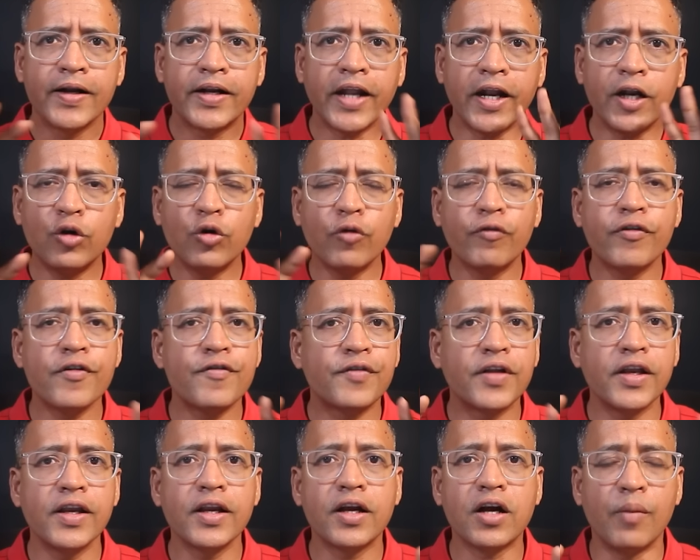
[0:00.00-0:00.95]
10 to
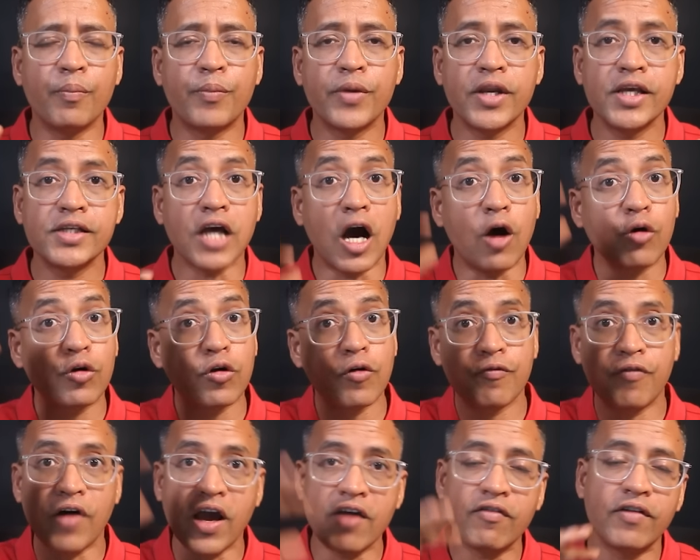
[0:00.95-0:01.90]
15 companies out
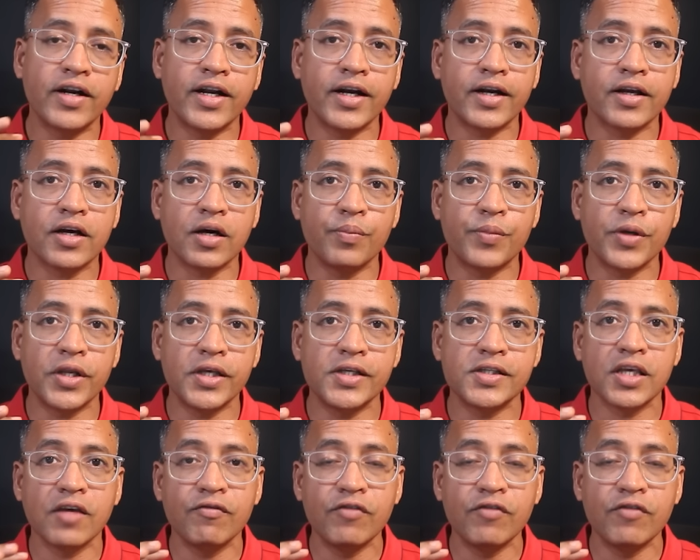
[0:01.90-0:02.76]
of 500 companies,